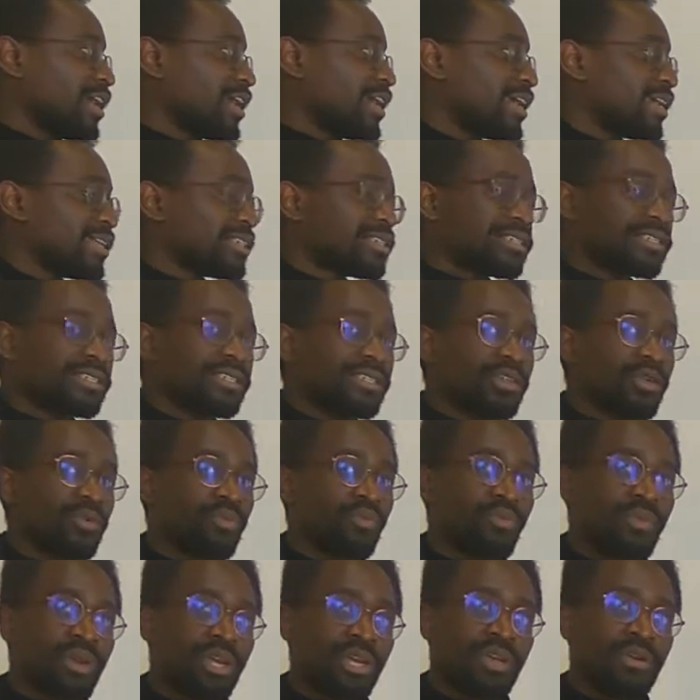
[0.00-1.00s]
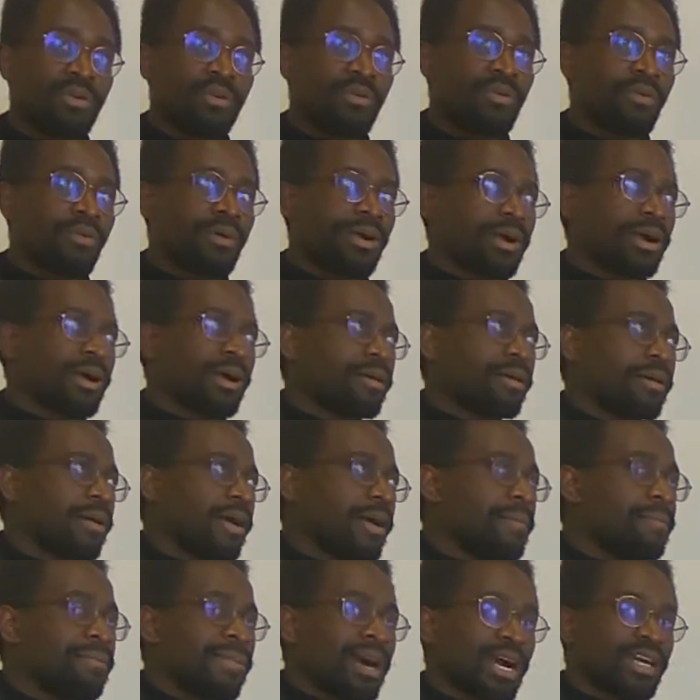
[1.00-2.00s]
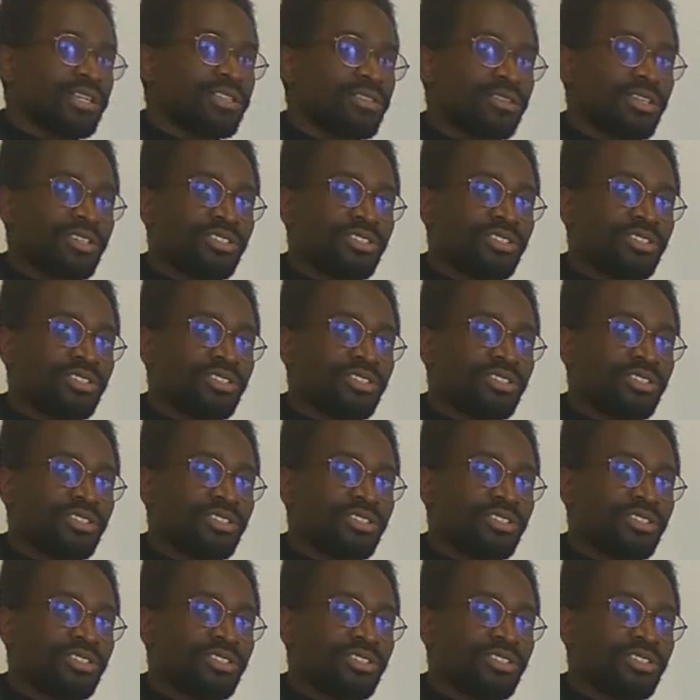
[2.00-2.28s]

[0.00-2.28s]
We embarked on